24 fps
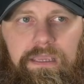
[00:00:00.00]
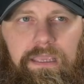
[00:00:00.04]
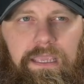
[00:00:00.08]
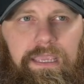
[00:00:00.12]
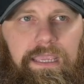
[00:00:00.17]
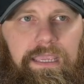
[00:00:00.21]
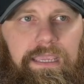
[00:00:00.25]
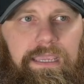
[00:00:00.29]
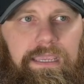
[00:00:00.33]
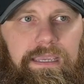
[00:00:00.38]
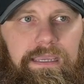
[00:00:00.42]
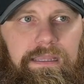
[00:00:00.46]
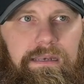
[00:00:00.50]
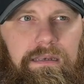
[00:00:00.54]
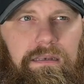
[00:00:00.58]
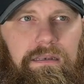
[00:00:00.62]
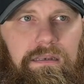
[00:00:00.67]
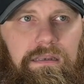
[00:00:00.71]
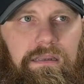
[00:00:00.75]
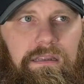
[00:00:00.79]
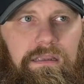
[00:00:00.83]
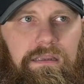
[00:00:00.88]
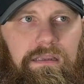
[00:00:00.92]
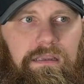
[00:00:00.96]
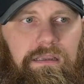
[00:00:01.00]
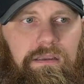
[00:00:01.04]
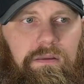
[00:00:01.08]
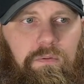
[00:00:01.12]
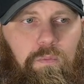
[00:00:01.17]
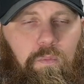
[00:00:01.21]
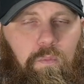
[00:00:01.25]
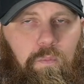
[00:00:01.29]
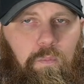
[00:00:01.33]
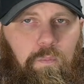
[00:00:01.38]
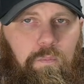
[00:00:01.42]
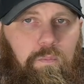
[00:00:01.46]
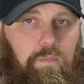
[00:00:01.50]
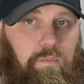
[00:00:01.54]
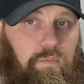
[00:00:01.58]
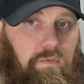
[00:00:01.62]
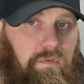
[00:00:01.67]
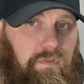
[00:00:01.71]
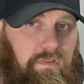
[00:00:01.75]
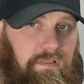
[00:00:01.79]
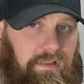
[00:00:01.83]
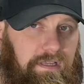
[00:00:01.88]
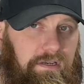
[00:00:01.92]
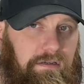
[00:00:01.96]
and
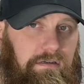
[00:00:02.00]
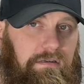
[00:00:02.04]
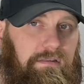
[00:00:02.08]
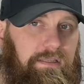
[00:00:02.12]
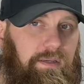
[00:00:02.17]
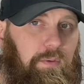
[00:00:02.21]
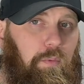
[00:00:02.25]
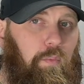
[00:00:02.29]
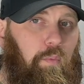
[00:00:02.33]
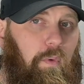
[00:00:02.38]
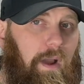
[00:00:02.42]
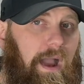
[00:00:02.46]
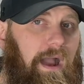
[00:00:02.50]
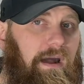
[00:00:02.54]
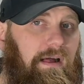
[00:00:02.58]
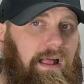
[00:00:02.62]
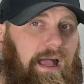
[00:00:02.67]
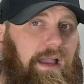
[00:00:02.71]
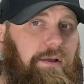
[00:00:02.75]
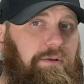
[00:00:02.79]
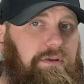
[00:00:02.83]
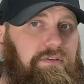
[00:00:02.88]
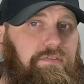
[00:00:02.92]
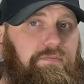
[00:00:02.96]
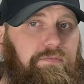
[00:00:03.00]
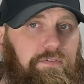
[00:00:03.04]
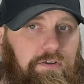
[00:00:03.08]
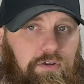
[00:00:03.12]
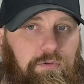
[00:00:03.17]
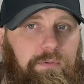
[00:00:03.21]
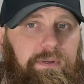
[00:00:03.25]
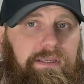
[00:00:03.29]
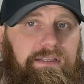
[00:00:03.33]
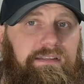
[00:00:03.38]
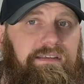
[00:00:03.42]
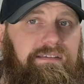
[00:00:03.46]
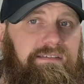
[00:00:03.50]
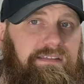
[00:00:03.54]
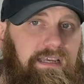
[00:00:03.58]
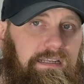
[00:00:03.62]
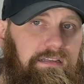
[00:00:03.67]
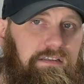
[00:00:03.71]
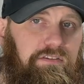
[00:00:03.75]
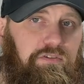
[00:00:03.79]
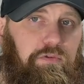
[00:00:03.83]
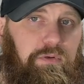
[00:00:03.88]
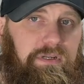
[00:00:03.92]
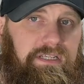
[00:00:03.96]
literally while I was filming this on
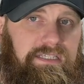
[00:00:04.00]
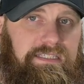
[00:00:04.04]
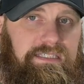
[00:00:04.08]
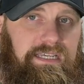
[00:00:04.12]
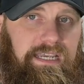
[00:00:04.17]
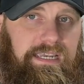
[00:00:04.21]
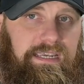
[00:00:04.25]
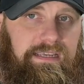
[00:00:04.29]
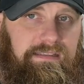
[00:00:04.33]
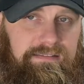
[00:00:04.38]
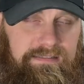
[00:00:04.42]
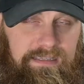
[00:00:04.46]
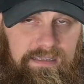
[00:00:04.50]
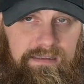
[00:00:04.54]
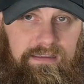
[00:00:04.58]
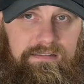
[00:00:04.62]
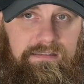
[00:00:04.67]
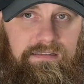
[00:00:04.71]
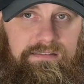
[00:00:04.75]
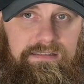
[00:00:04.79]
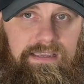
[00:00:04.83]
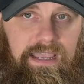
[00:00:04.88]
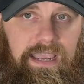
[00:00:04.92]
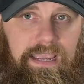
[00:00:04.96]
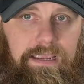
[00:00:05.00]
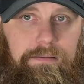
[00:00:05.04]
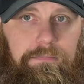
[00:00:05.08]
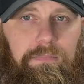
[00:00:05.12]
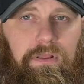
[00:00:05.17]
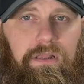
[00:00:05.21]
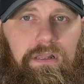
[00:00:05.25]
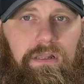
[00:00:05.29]
the 22nd at the time,